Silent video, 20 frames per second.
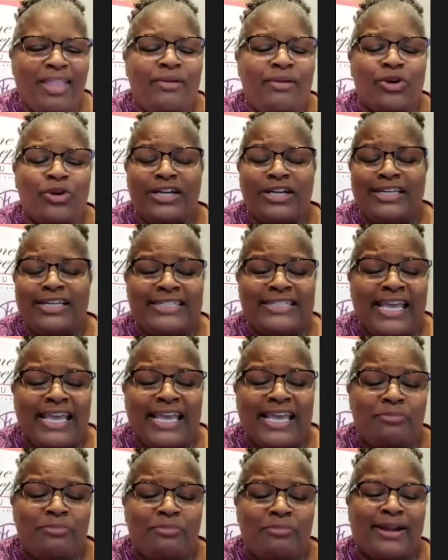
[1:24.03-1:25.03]
And we're going to
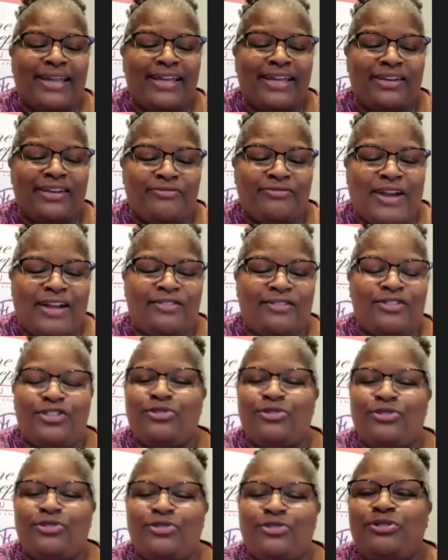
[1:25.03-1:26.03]
take a break at around
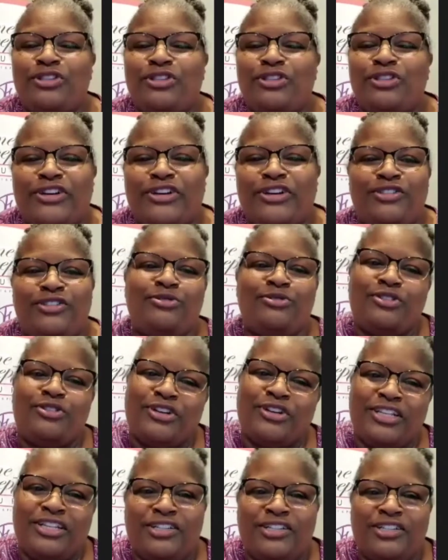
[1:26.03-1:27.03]
2:30
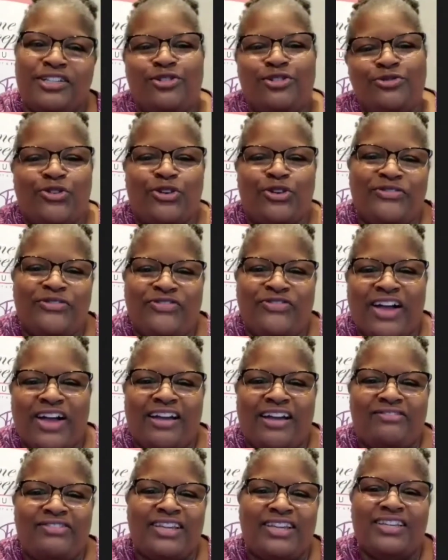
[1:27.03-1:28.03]
to
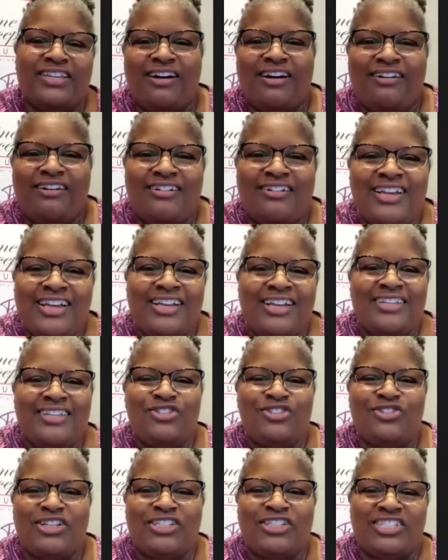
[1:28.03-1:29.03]
2:45. Let y'all
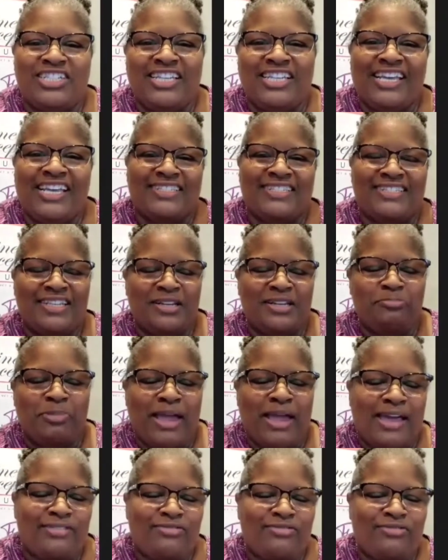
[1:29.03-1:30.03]
stretch your legs, get a
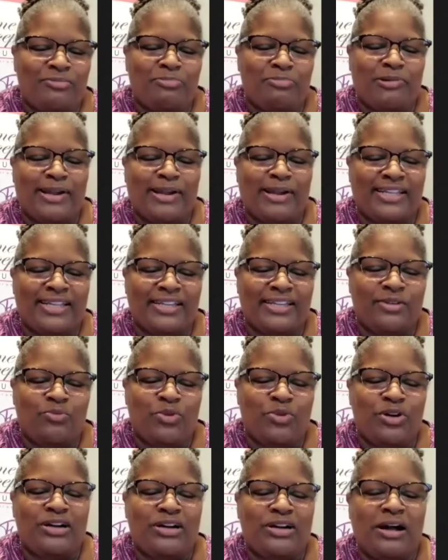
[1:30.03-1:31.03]
bathroom break, and
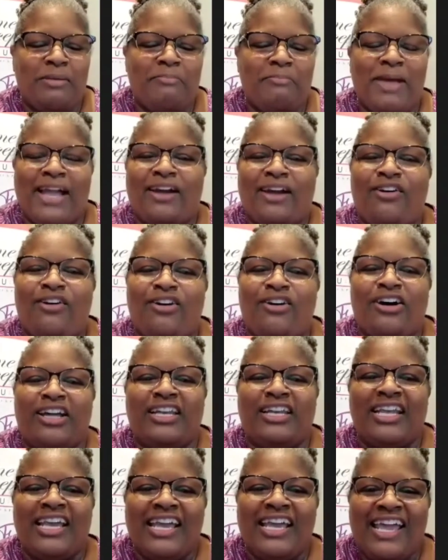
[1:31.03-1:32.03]
then we'll come back
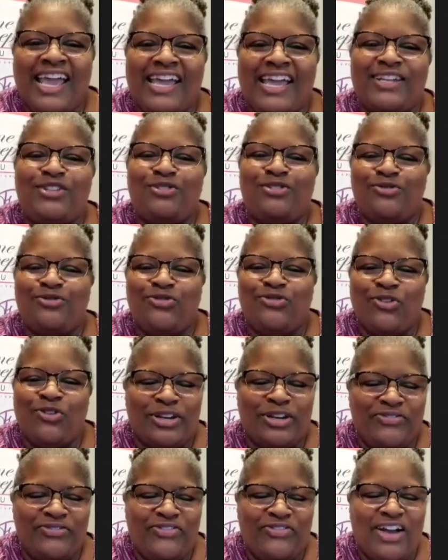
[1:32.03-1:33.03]
on at
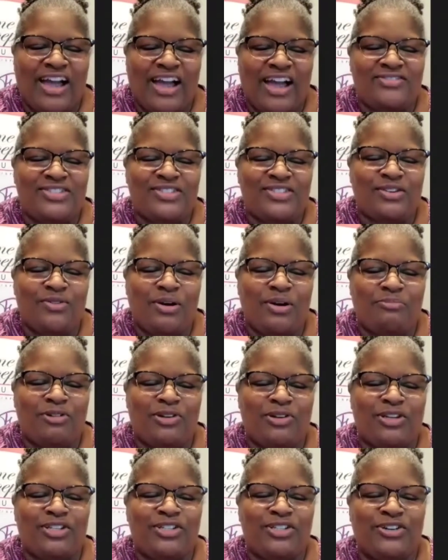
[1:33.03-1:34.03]
2:45. So I'm
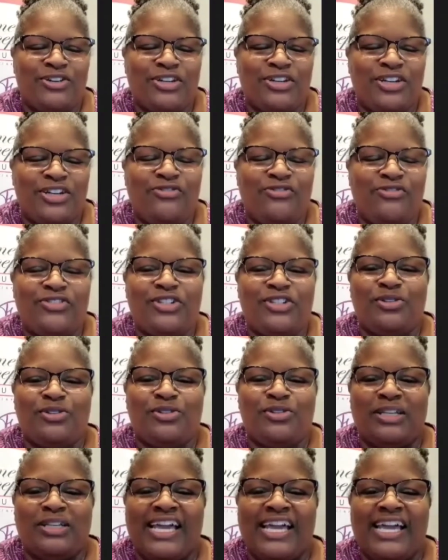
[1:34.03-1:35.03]
going to turn it over
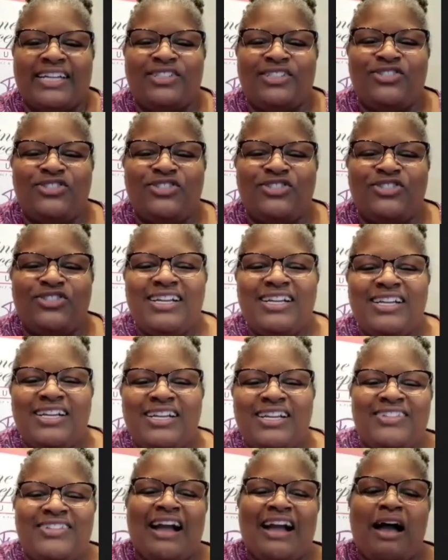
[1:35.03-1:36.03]
to Elektra.
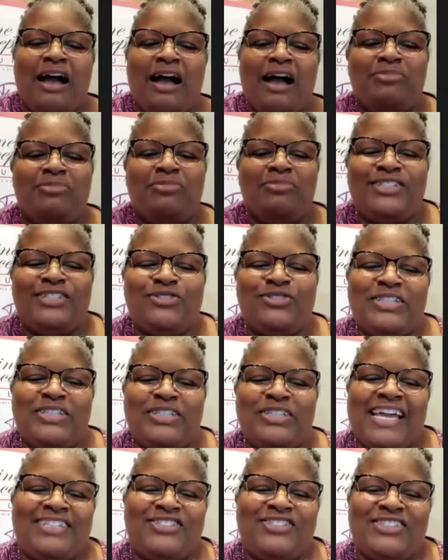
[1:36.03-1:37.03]
God bless you,
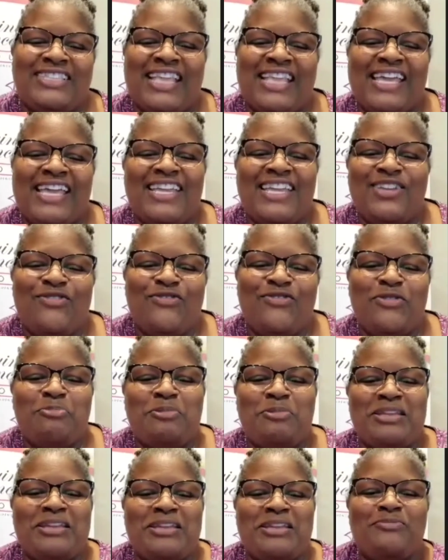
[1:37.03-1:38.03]
Elektra. Thank you for
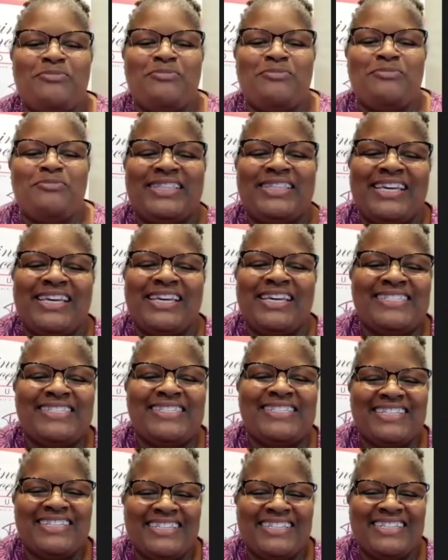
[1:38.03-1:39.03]
being with us.